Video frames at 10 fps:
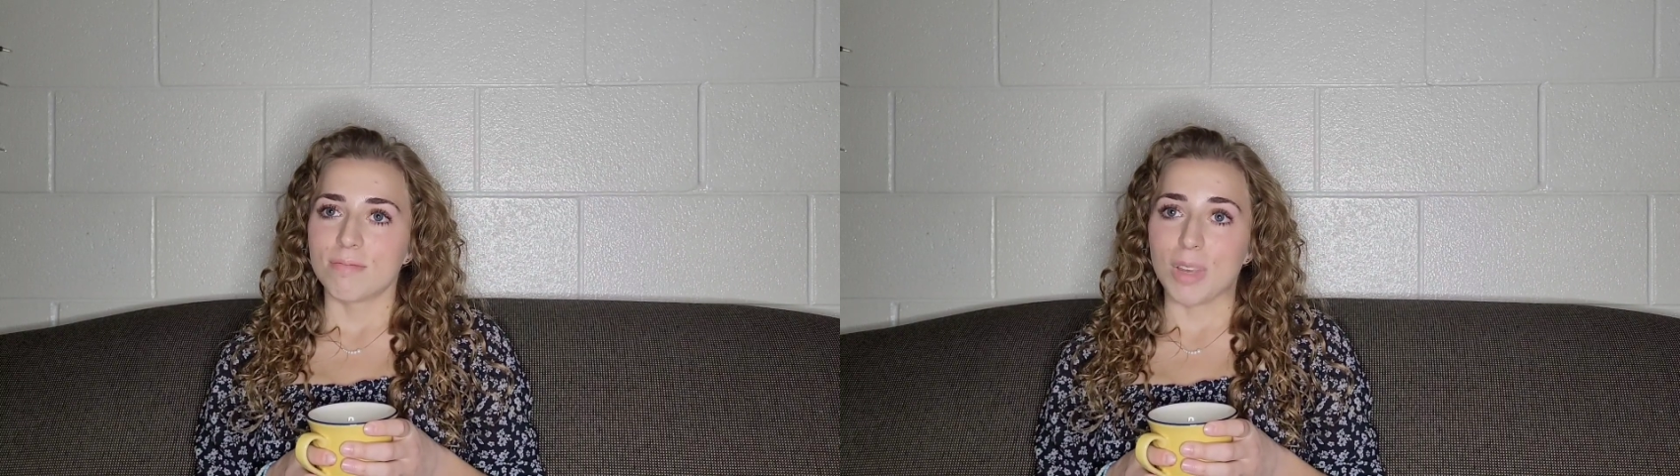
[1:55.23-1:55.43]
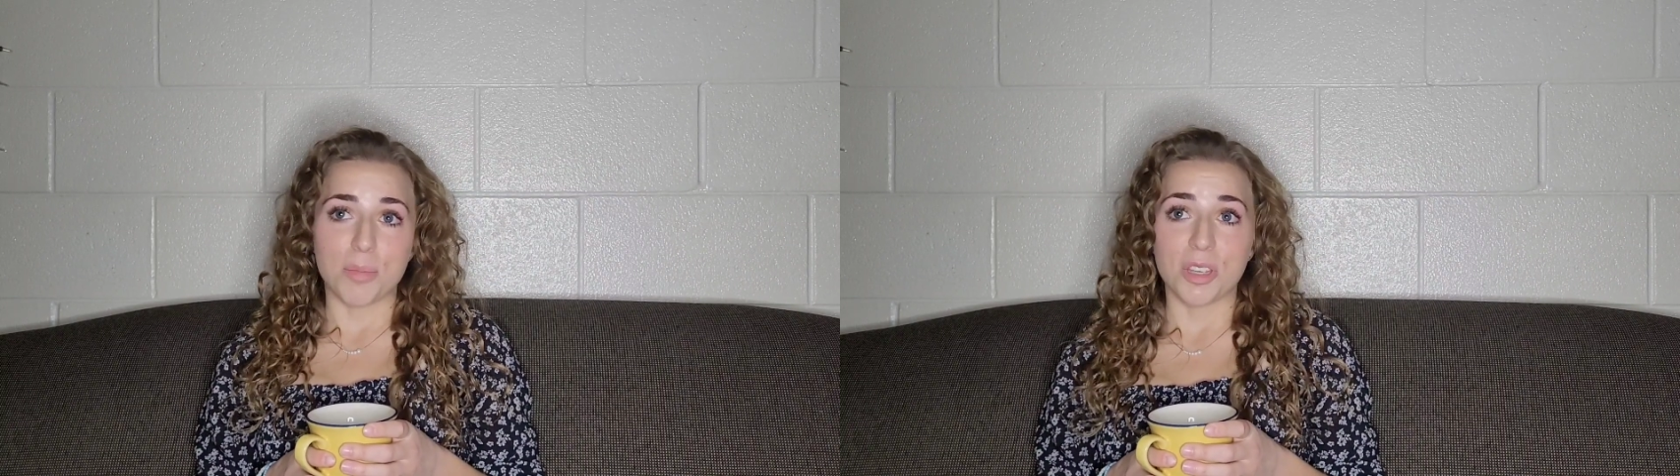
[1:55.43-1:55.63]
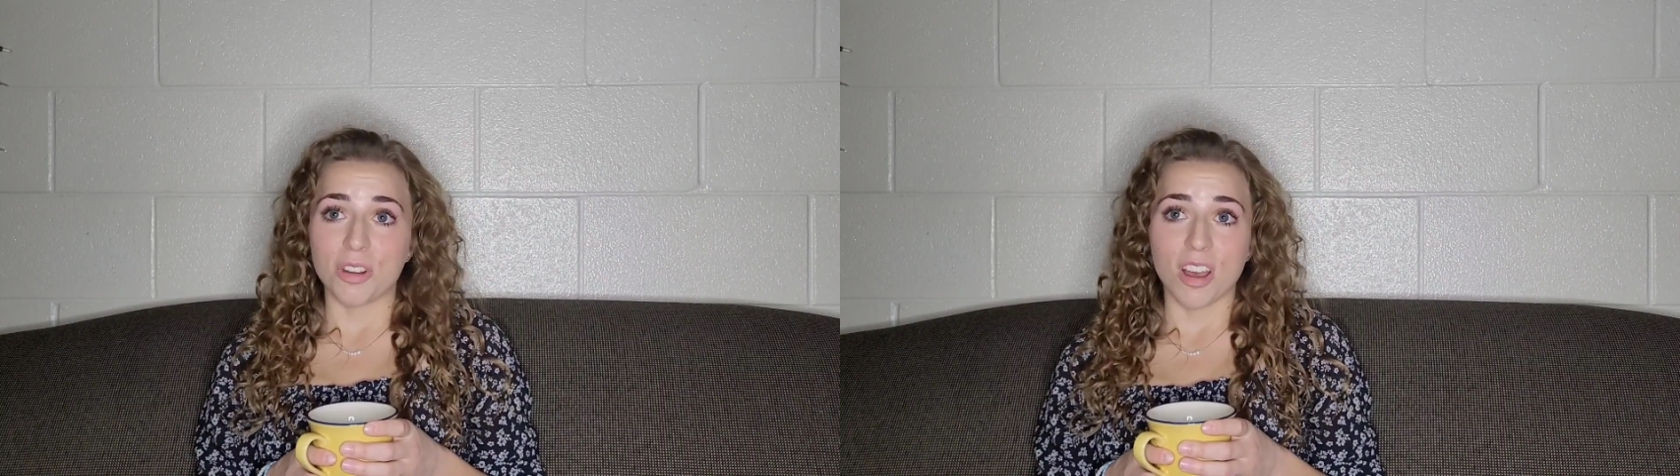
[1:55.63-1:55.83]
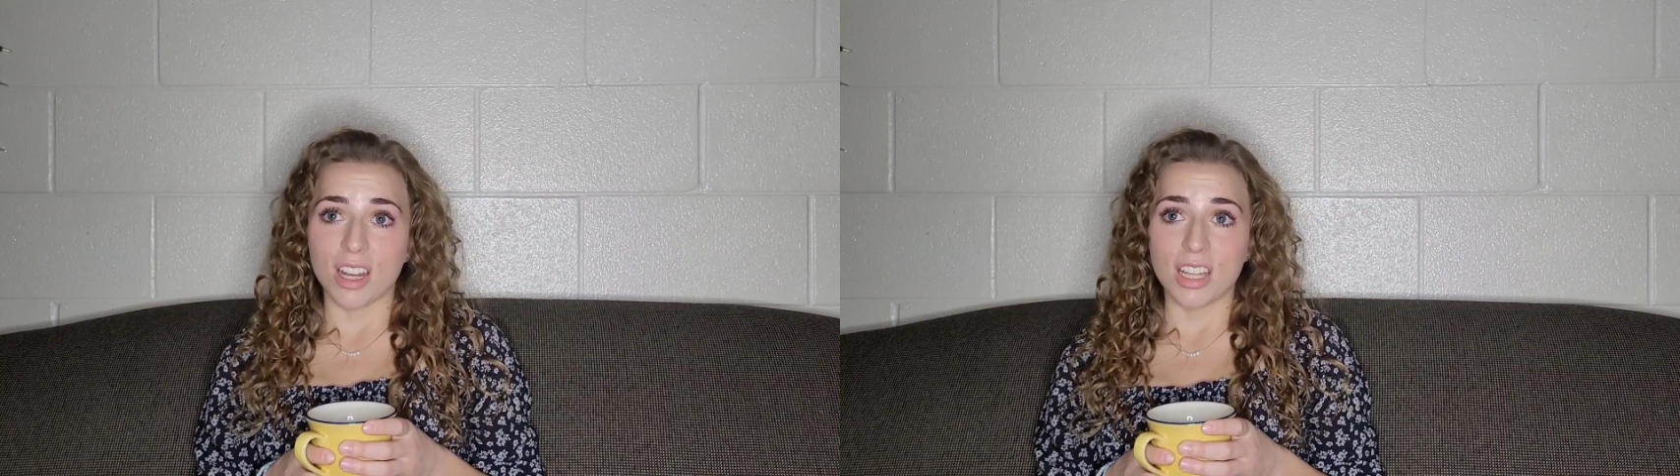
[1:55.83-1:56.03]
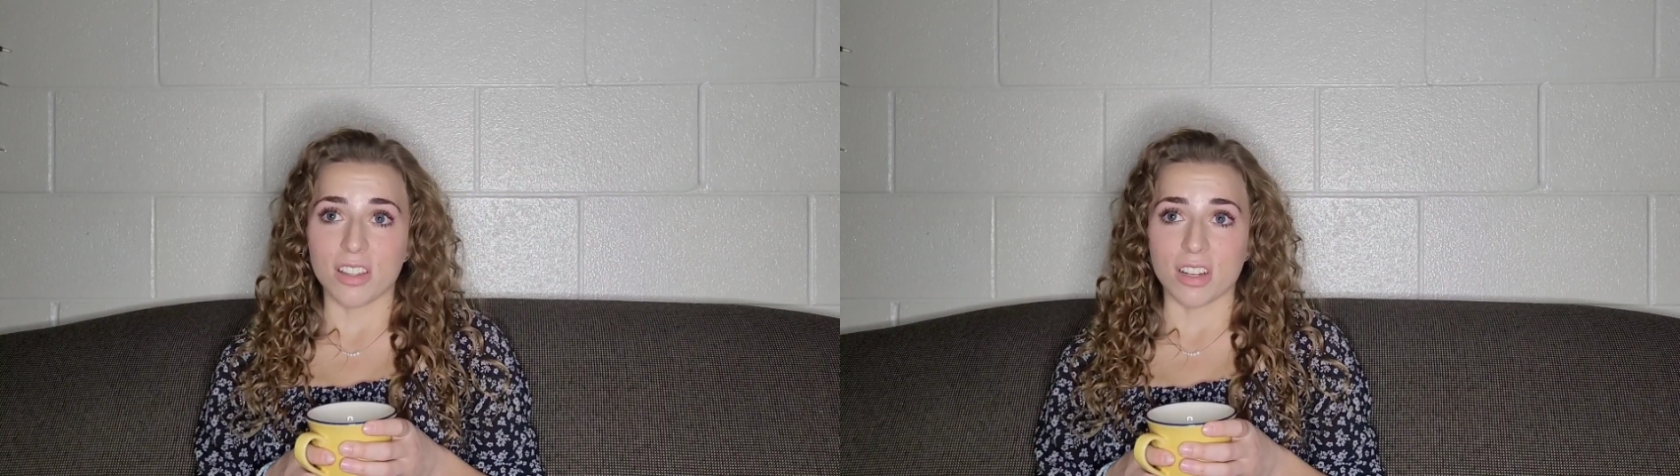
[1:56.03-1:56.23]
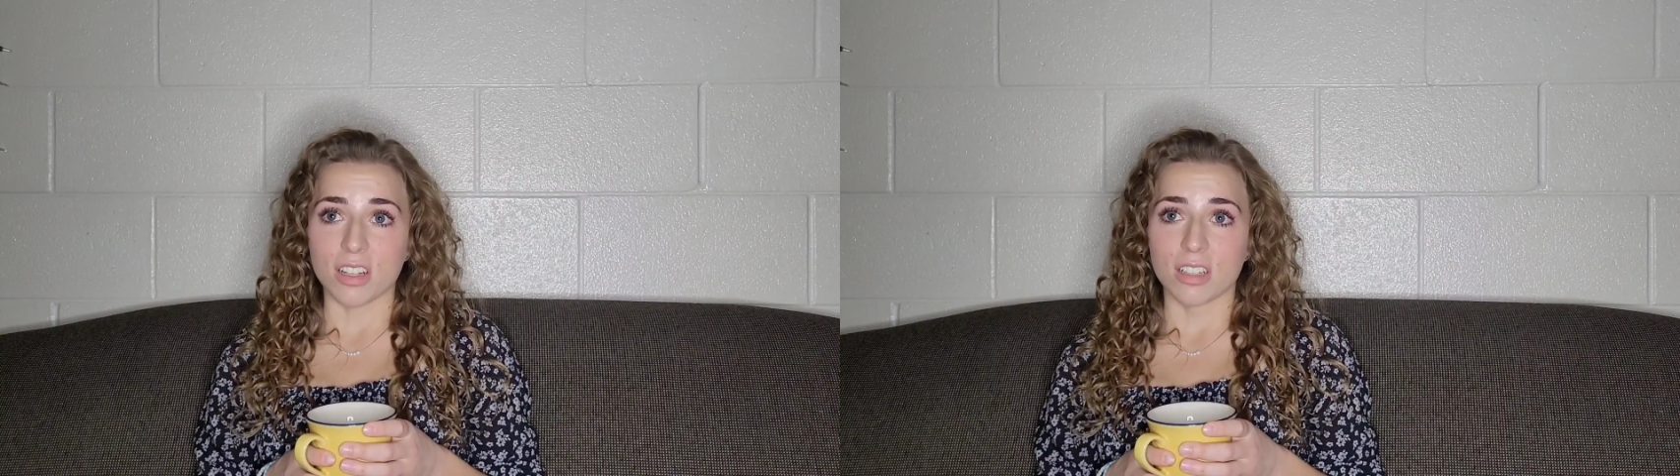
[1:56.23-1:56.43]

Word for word: Maybe you're not either.